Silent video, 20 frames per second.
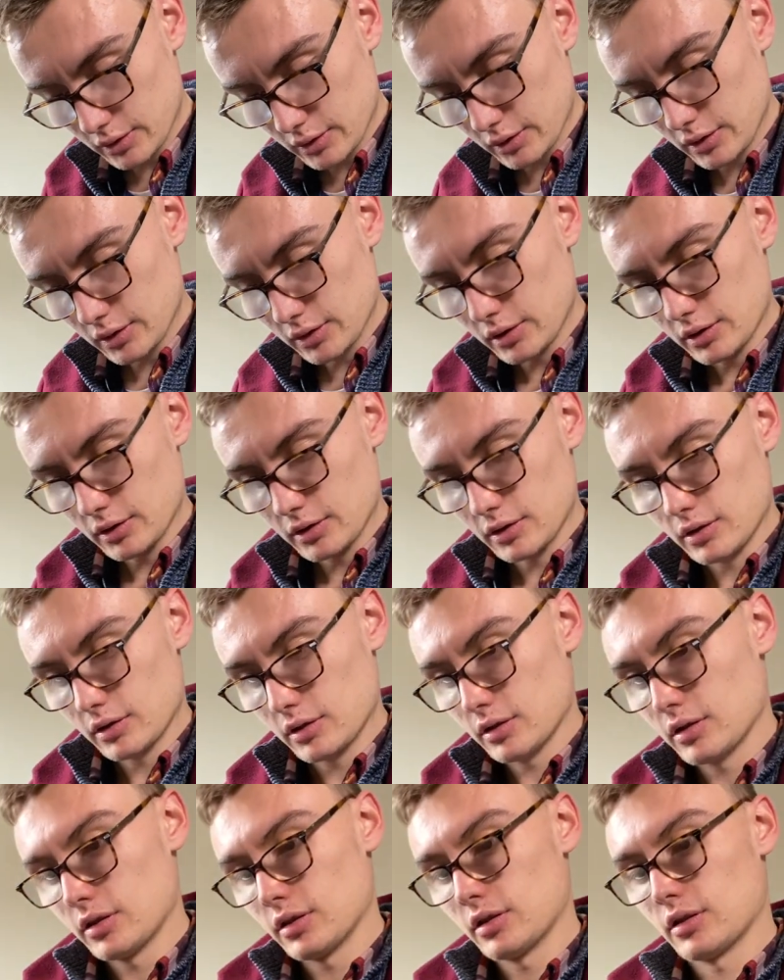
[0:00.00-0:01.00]

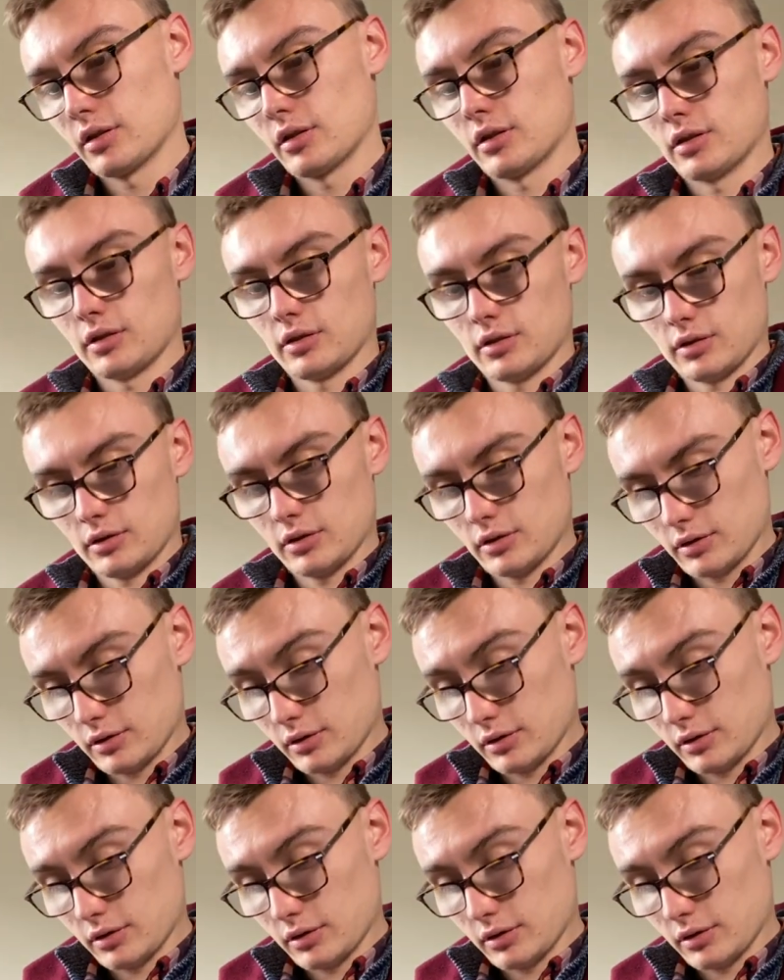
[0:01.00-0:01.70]
(no one is talking)